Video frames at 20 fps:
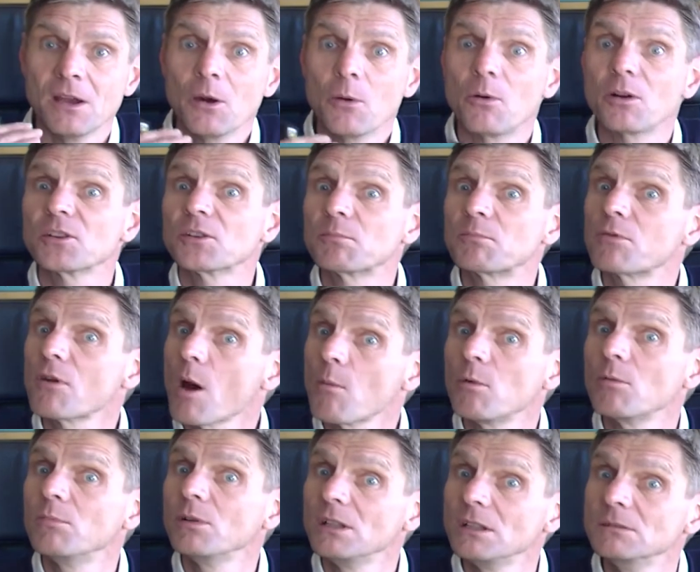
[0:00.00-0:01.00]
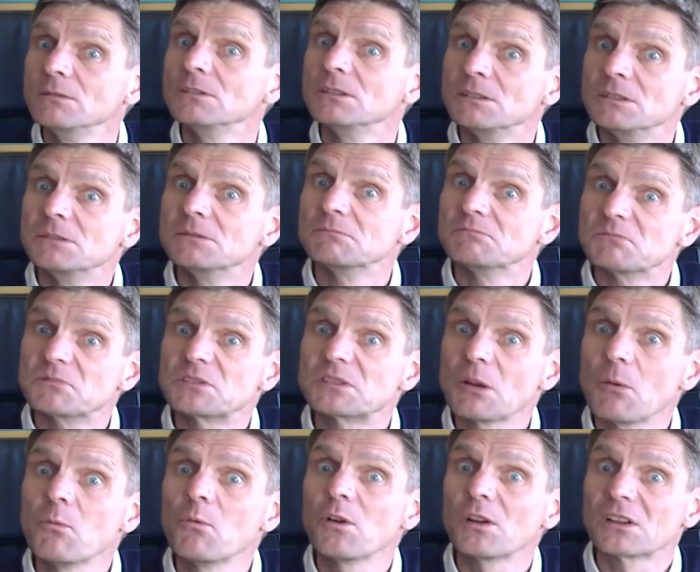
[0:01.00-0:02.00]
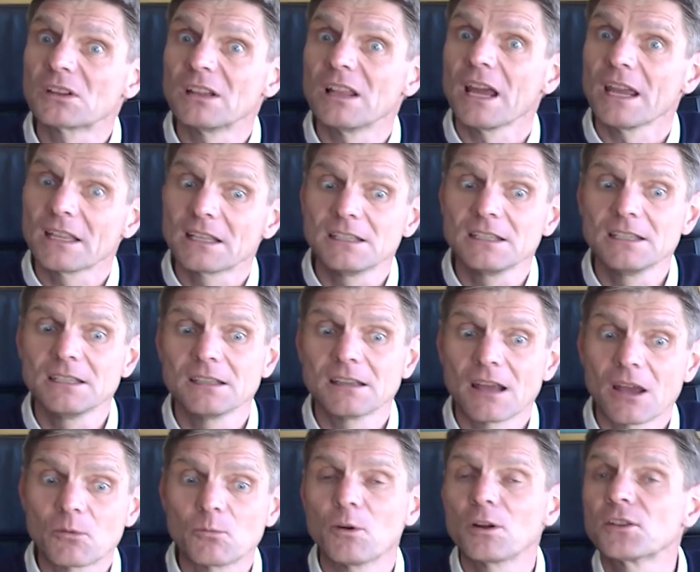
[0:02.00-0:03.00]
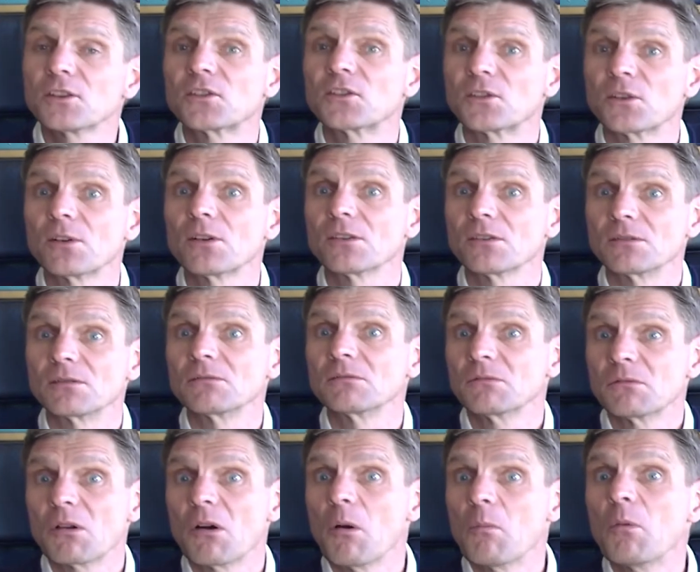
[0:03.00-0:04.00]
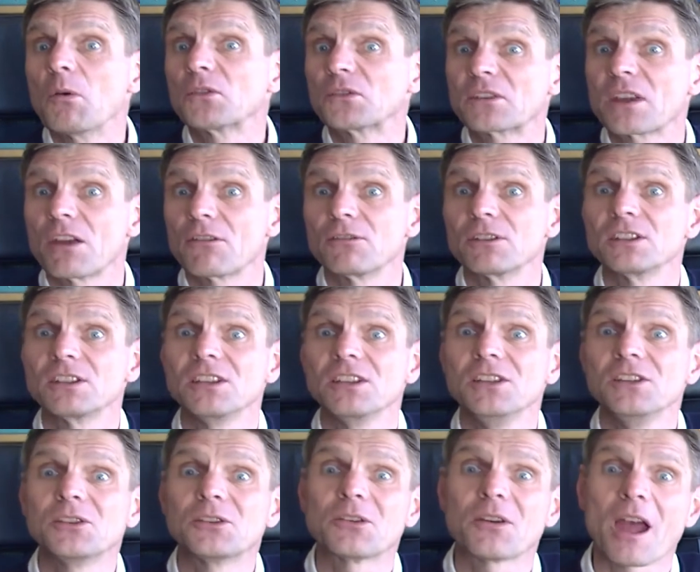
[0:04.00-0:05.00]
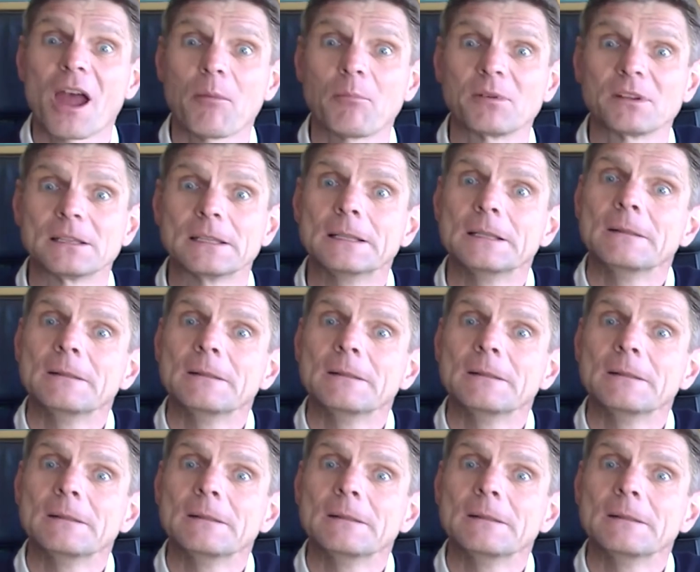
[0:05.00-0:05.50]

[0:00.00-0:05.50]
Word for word: What is probable, somewhat likely, and what is certain, almost guaranteed to happen.